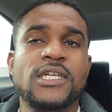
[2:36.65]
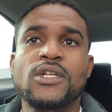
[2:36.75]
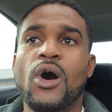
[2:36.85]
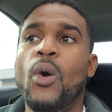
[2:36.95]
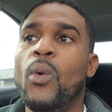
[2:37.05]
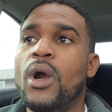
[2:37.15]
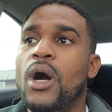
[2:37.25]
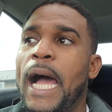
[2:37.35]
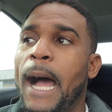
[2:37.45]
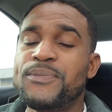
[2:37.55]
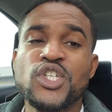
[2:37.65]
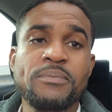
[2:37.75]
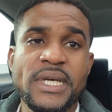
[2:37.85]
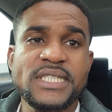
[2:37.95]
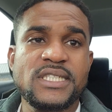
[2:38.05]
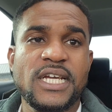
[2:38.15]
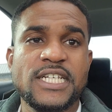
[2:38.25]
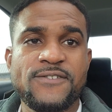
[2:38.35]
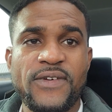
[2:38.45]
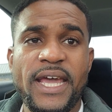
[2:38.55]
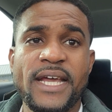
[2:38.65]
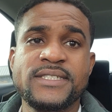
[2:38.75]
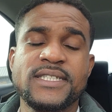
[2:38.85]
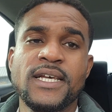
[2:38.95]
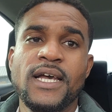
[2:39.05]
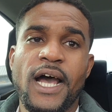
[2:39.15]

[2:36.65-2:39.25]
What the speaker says: We're optimistic as fans.